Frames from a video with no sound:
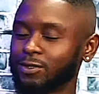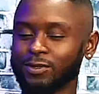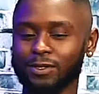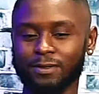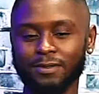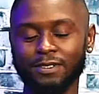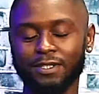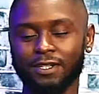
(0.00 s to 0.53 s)
you know
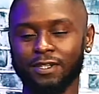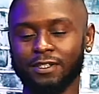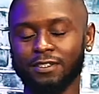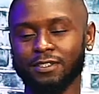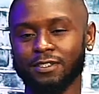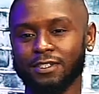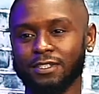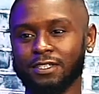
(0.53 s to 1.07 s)
what I'm saying?
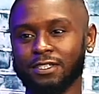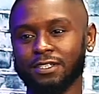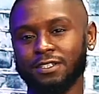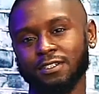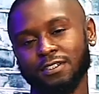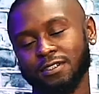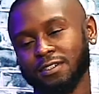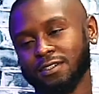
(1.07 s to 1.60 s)
Because
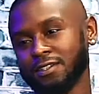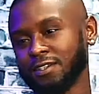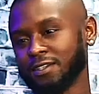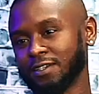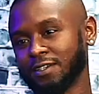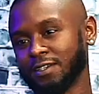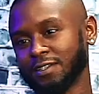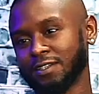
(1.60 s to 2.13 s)
it's,
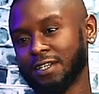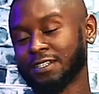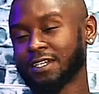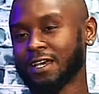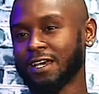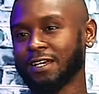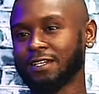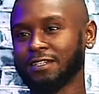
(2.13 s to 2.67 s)
that's
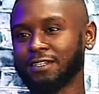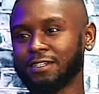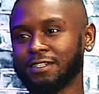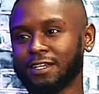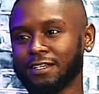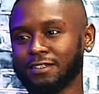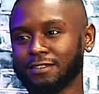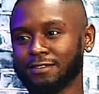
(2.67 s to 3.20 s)
how it is
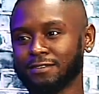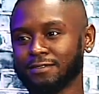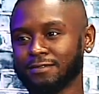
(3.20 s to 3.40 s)
out here.